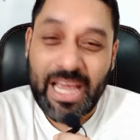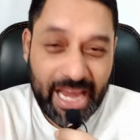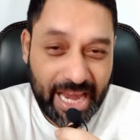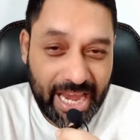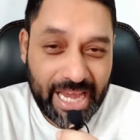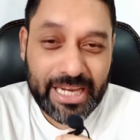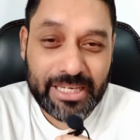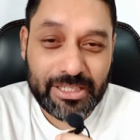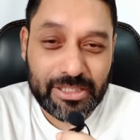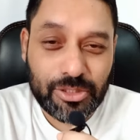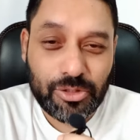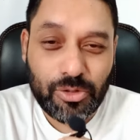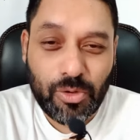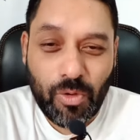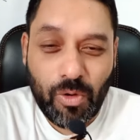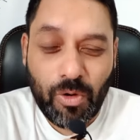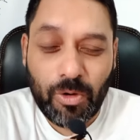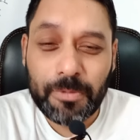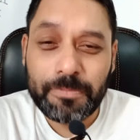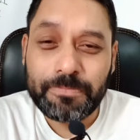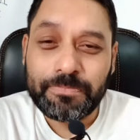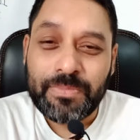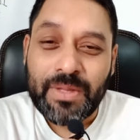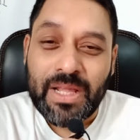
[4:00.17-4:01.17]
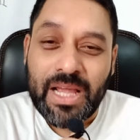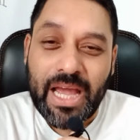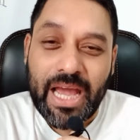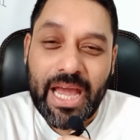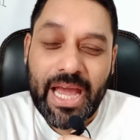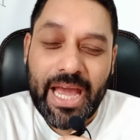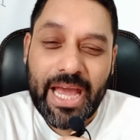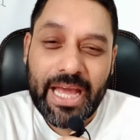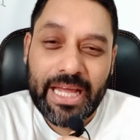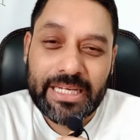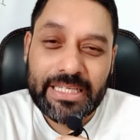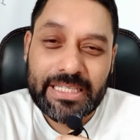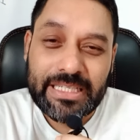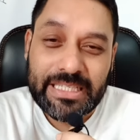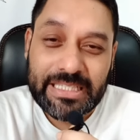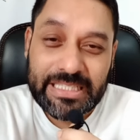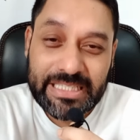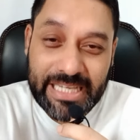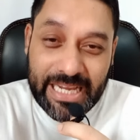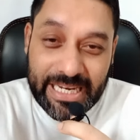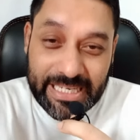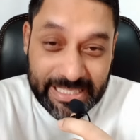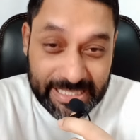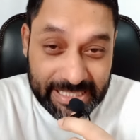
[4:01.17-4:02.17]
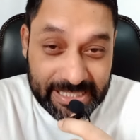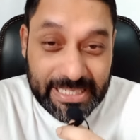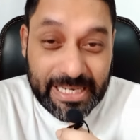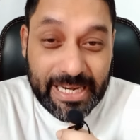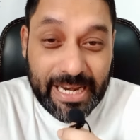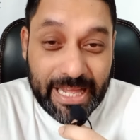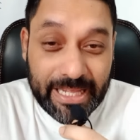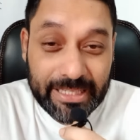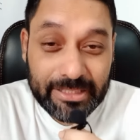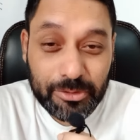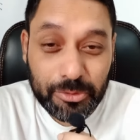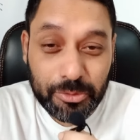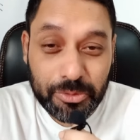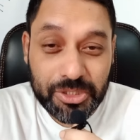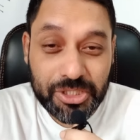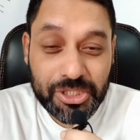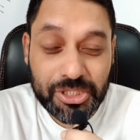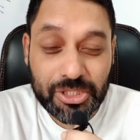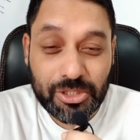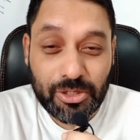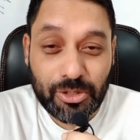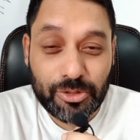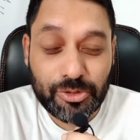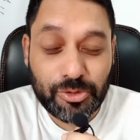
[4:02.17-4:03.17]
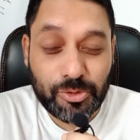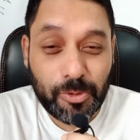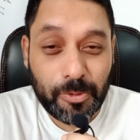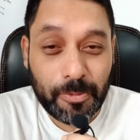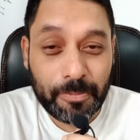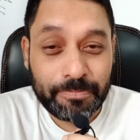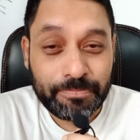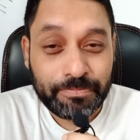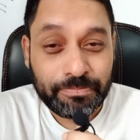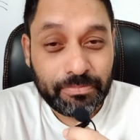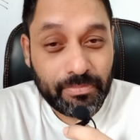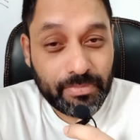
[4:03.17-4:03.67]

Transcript: and so on; and sentence length, which is also